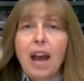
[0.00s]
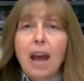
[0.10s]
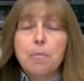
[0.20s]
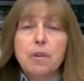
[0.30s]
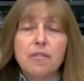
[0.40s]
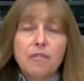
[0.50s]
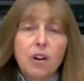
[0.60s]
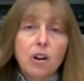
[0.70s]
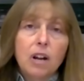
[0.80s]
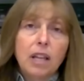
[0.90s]
I
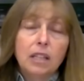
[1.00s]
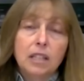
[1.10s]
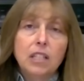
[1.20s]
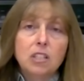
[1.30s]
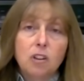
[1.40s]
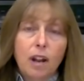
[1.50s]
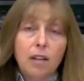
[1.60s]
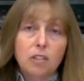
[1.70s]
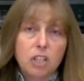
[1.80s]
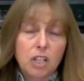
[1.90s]
prefer at least
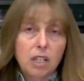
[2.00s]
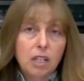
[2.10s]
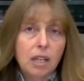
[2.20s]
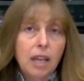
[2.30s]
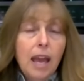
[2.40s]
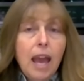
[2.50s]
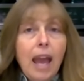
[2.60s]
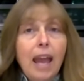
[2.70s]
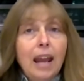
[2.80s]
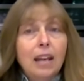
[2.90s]
ground chuck,
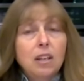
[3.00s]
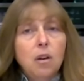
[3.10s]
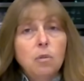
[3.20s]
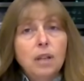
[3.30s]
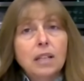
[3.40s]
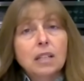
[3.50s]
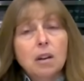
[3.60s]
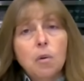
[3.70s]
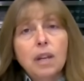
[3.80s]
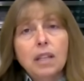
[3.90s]
and I don't like to
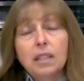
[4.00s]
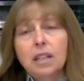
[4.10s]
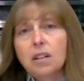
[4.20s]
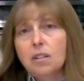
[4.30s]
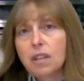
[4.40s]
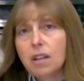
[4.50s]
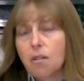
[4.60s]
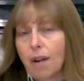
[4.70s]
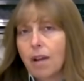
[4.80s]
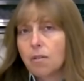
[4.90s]
go any leaner than
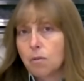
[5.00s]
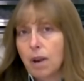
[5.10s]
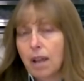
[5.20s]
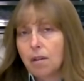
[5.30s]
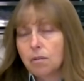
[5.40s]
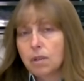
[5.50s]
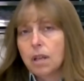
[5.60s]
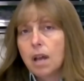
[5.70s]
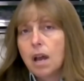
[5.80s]
ground round.